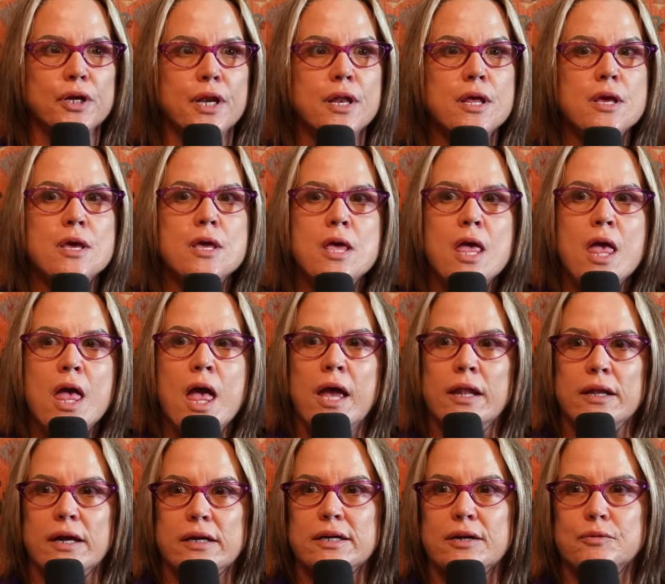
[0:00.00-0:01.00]
And
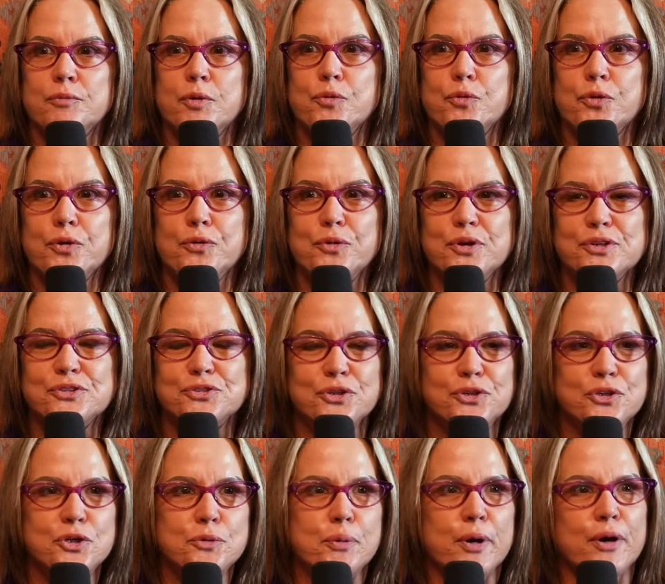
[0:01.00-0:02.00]
like, I remember we went to
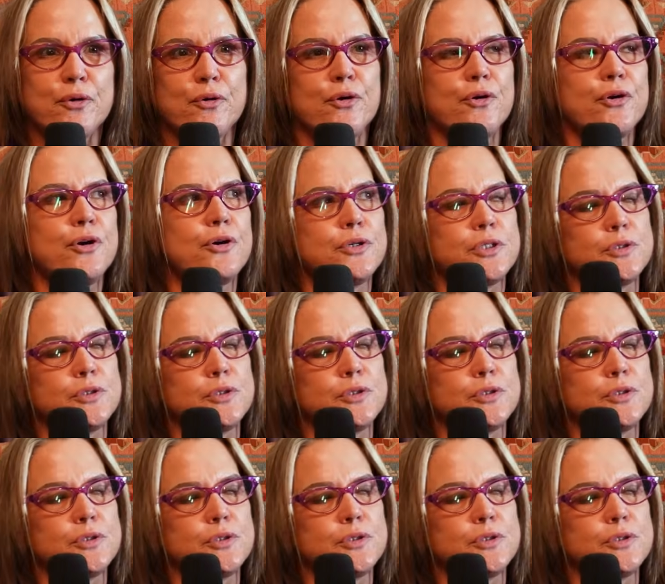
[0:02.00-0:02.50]
U Prairie Rodeo,